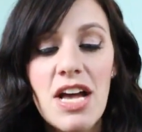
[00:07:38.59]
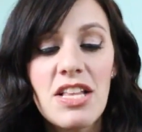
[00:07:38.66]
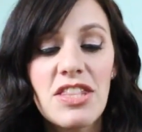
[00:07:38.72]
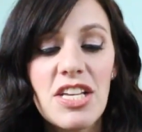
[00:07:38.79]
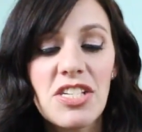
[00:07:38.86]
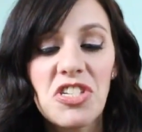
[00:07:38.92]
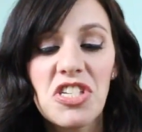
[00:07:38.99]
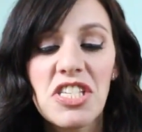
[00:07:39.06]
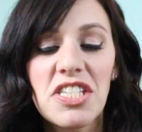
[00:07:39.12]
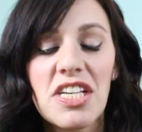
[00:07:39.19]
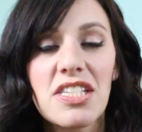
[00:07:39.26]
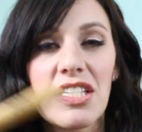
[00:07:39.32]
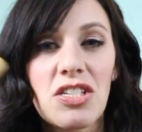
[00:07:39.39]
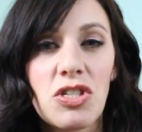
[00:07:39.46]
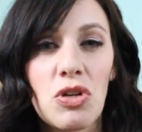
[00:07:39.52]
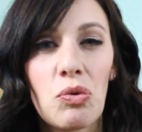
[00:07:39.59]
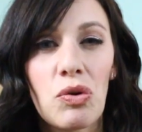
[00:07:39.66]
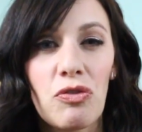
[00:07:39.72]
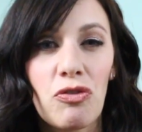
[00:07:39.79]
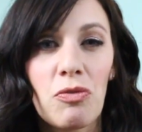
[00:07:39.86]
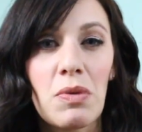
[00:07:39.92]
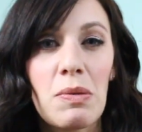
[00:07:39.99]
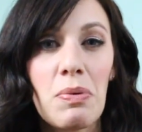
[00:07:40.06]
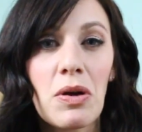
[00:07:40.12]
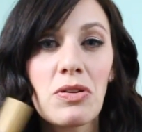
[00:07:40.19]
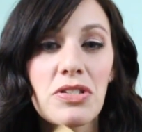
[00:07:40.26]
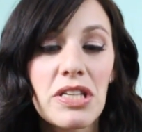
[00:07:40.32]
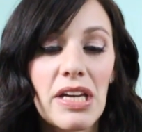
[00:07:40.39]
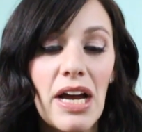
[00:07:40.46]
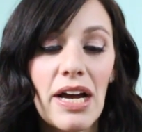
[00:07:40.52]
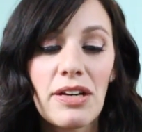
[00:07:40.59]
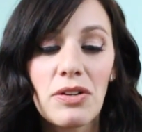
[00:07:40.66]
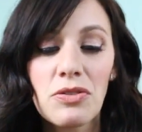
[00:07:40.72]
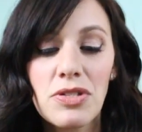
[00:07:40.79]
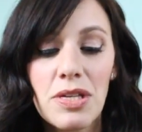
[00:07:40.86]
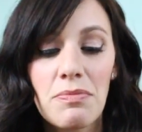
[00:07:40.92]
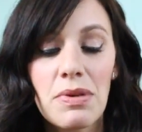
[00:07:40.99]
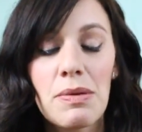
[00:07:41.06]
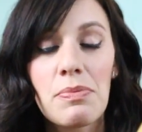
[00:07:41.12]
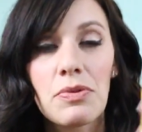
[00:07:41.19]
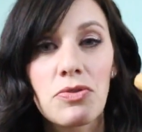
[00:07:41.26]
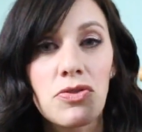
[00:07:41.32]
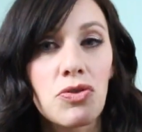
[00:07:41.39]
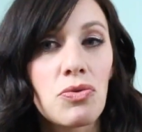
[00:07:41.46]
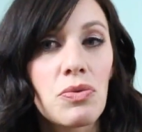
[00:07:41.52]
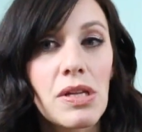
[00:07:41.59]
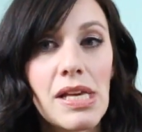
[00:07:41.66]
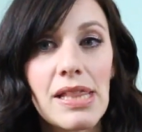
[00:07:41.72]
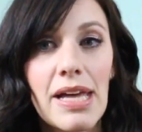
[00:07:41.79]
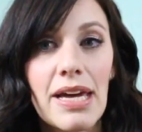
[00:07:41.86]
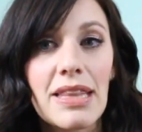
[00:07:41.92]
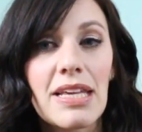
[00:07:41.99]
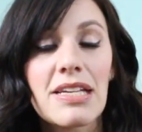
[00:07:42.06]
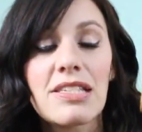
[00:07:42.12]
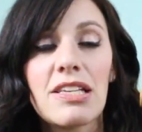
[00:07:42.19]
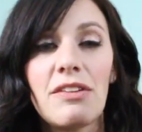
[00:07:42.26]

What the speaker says: This just doesn't do it for me personally. I know some people do really like this.